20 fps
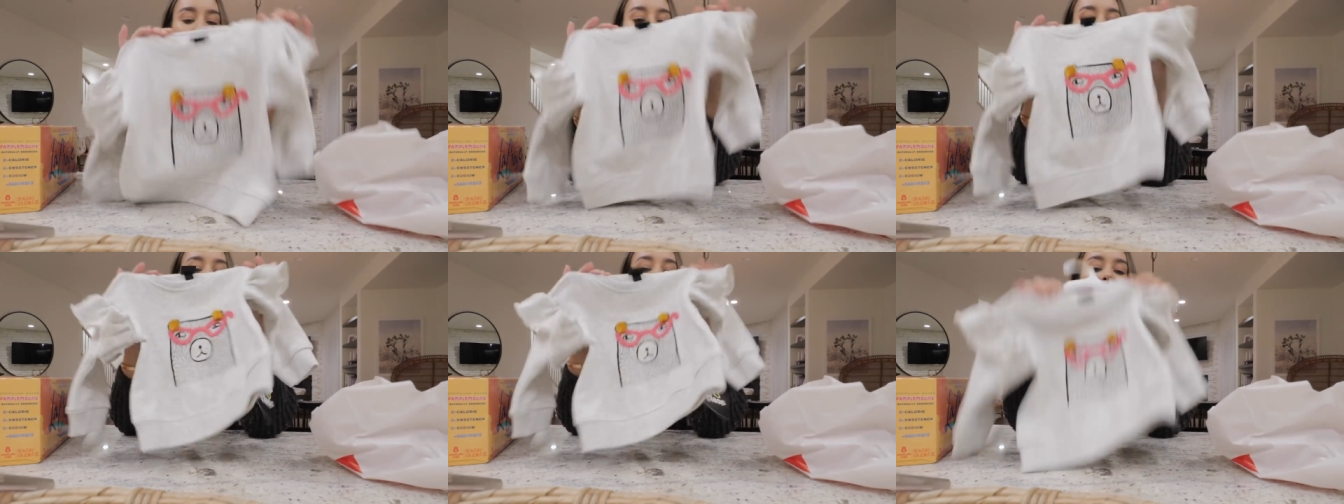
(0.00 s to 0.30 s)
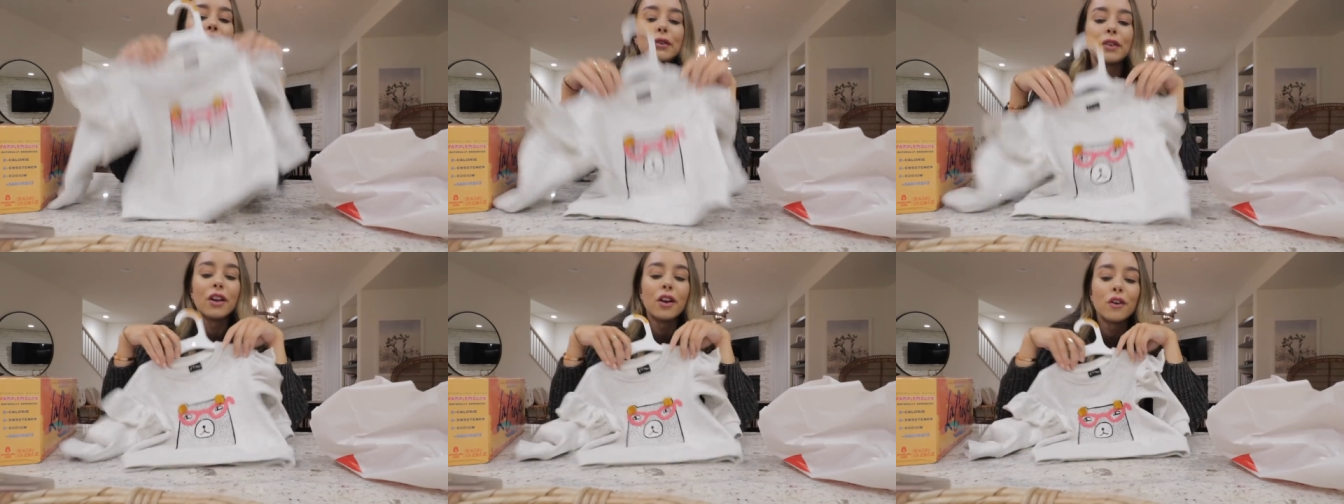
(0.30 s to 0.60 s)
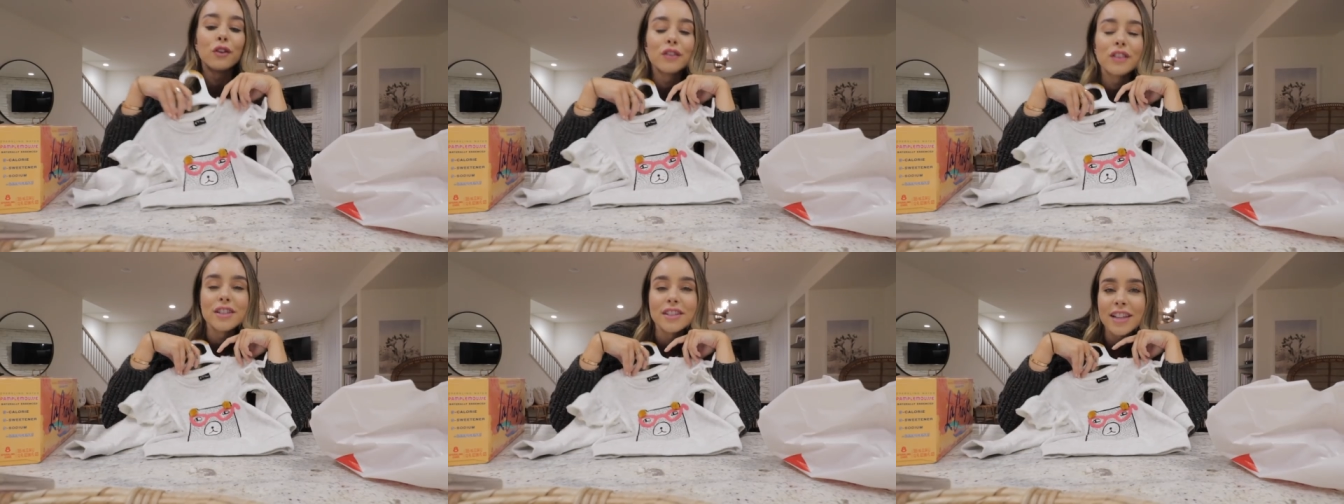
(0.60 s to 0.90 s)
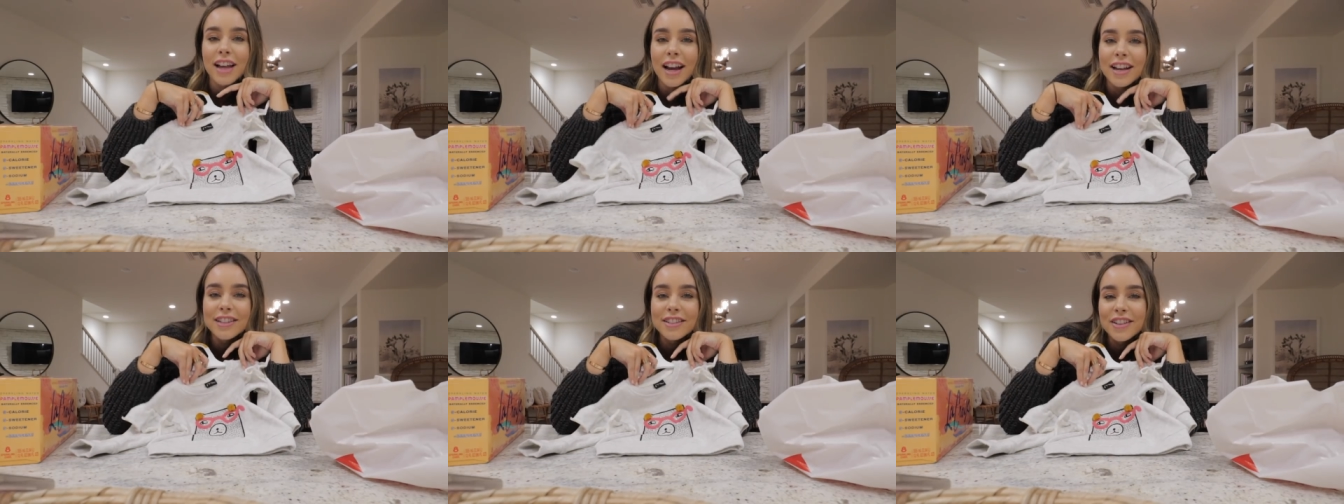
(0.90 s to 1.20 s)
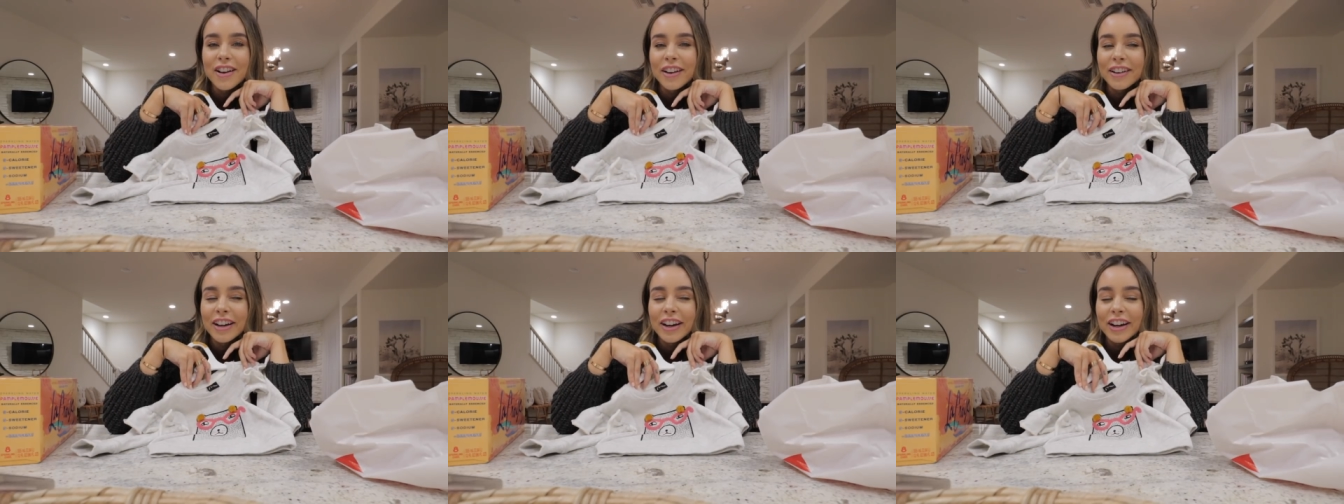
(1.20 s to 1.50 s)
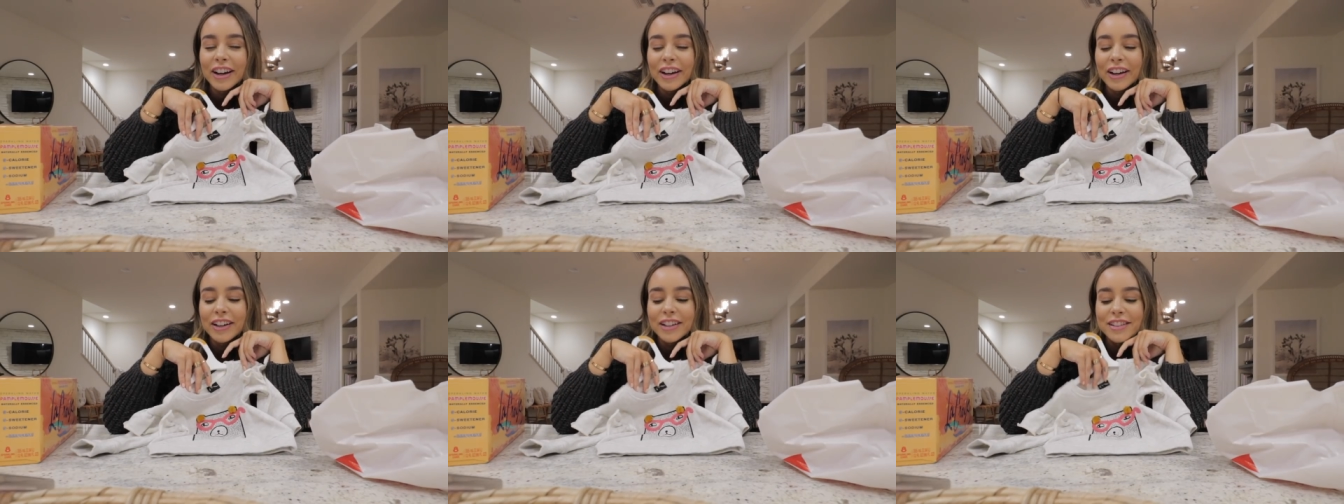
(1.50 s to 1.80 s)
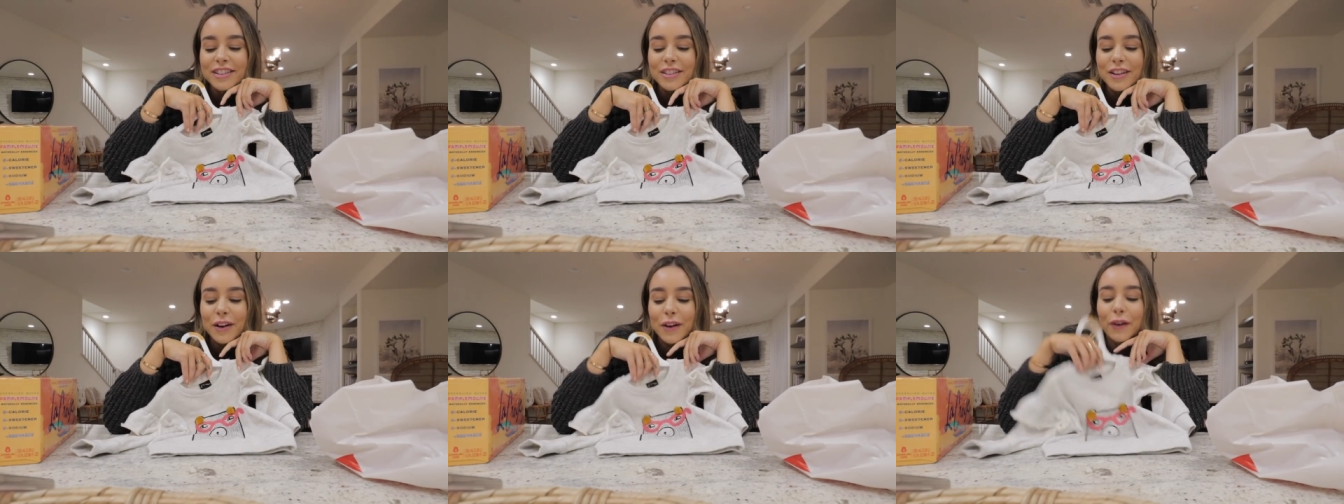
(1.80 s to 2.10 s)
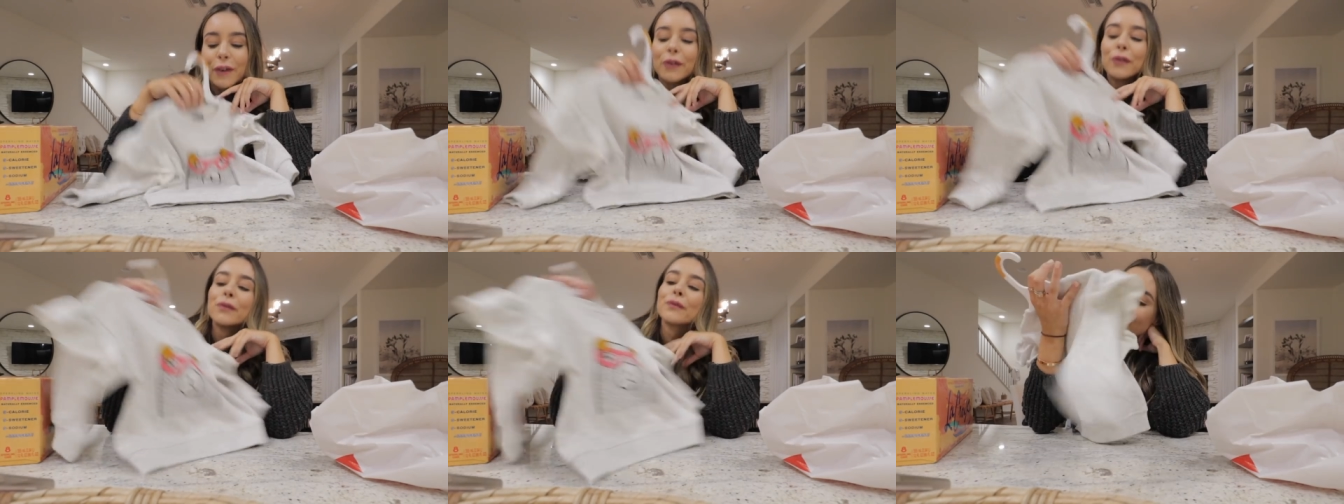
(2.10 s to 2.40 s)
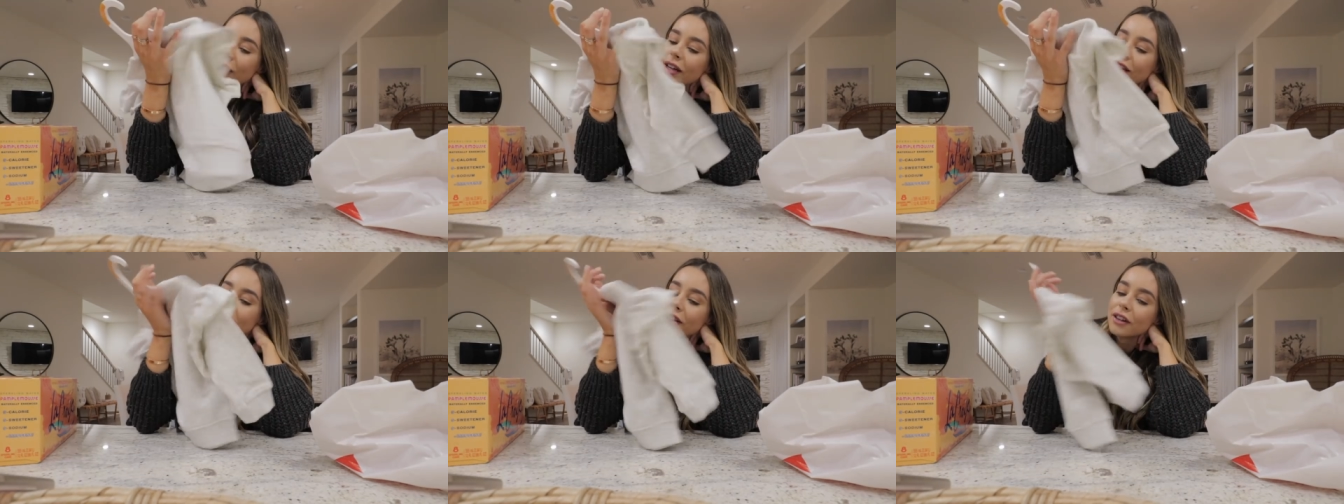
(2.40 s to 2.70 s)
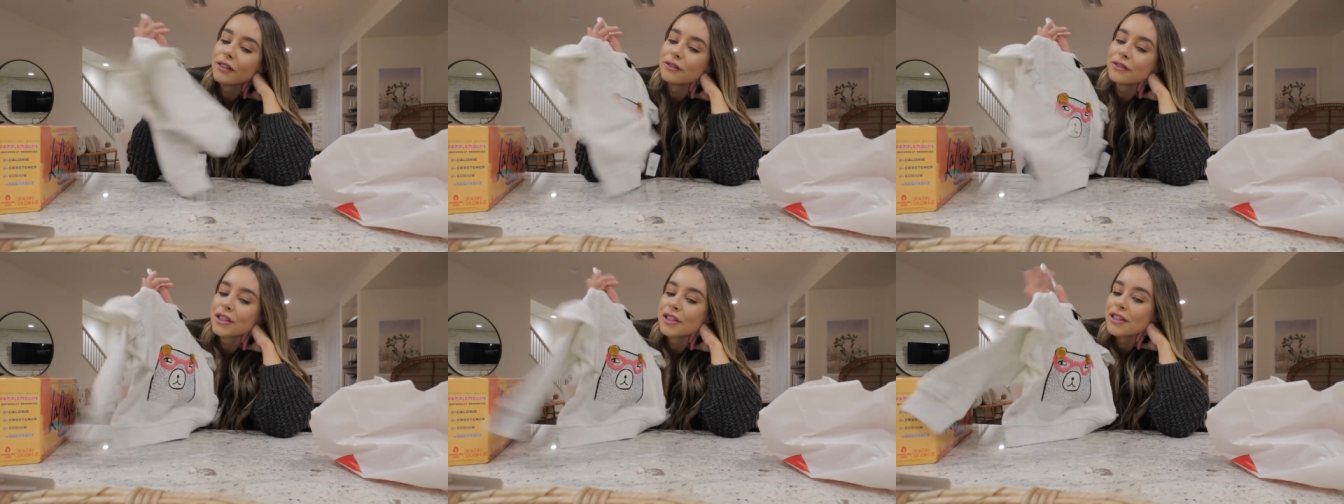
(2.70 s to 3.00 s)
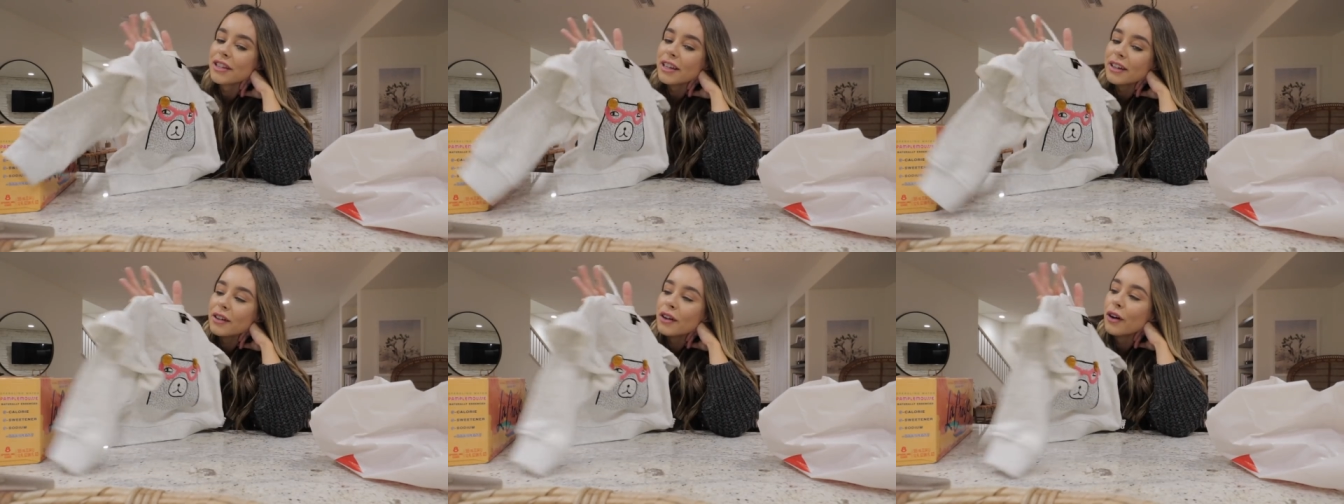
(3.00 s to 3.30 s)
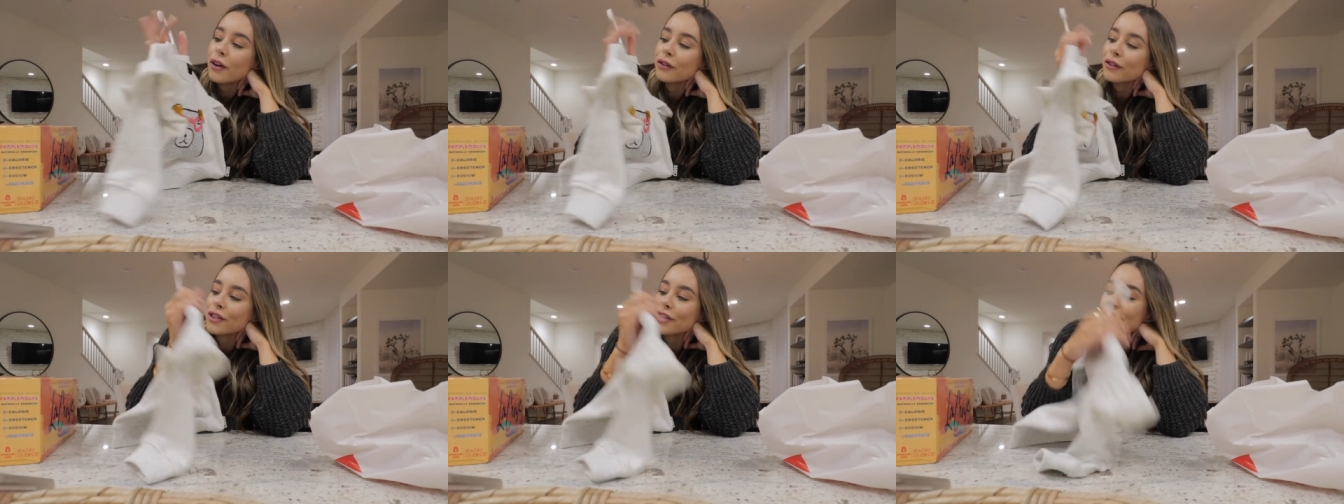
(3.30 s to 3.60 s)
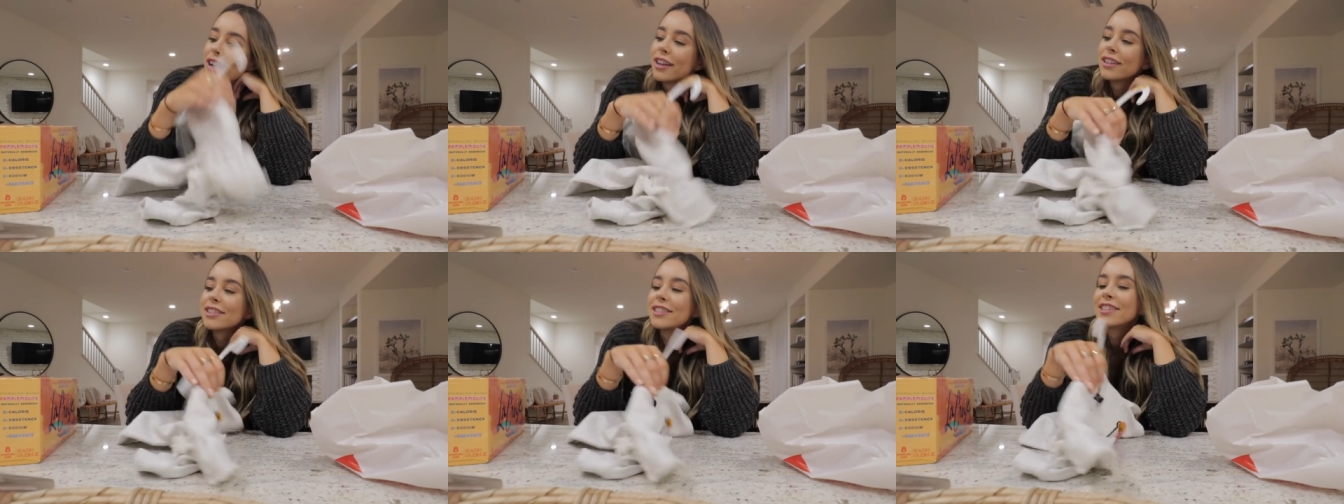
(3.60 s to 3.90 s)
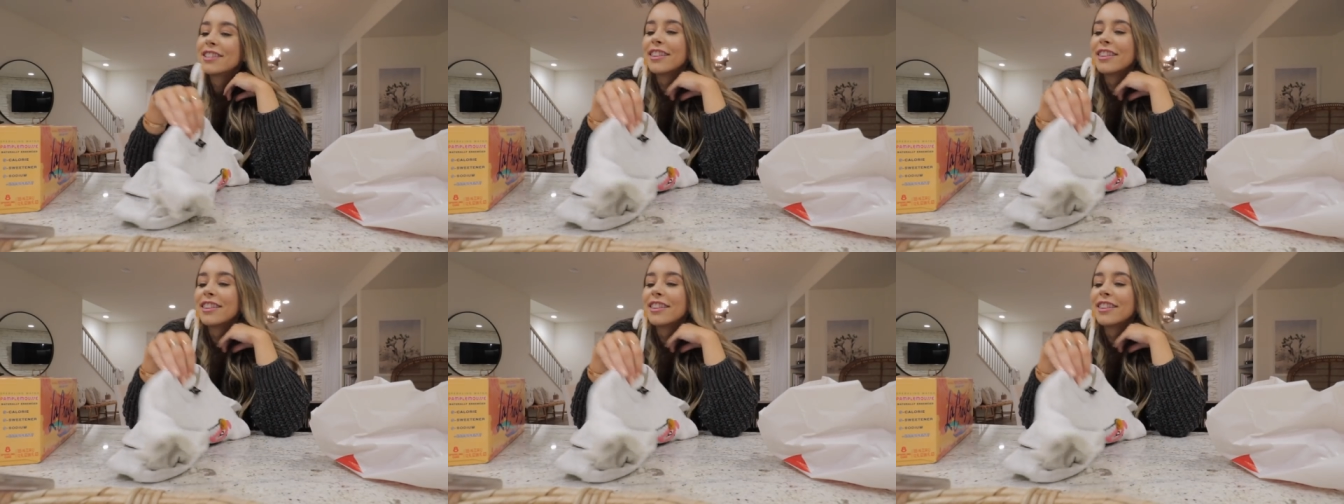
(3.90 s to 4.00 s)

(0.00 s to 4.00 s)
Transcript: really cute and oversized on her. So I love just like oversized